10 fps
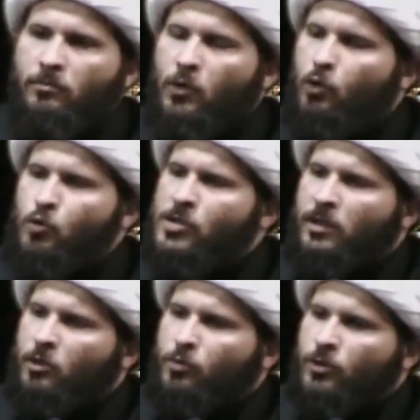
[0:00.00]
Who's got
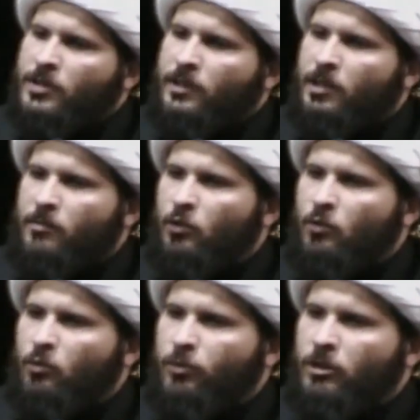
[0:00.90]
to go protect Amir
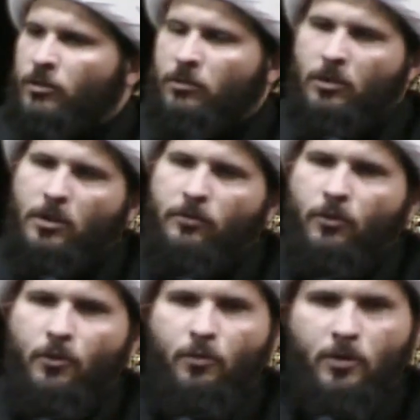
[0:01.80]
al-Mu'mineen? The lady
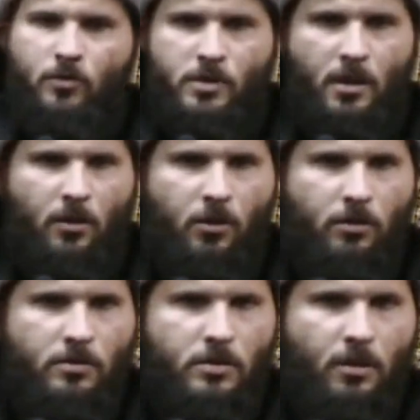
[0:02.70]
Fatima al-Zahra,
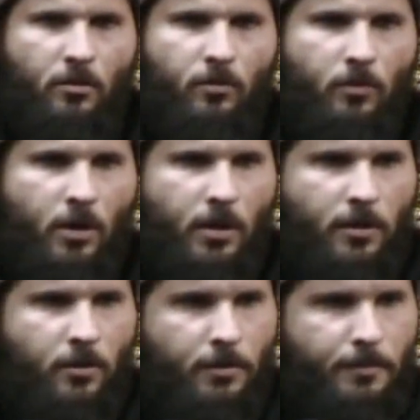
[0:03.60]
salamullah
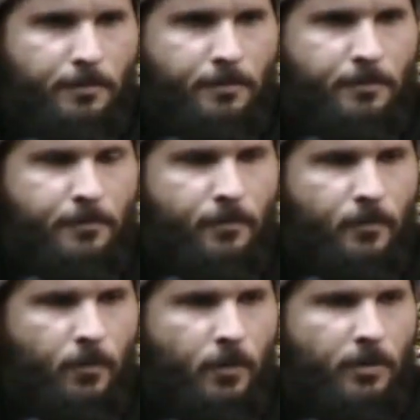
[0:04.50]
alayha.
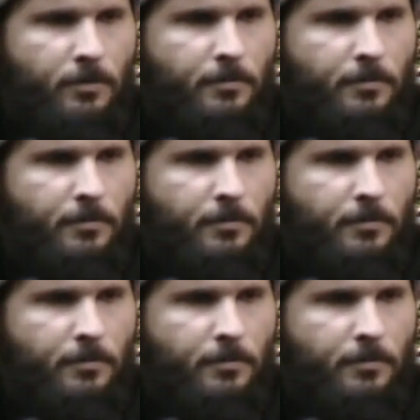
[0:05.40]
Okay.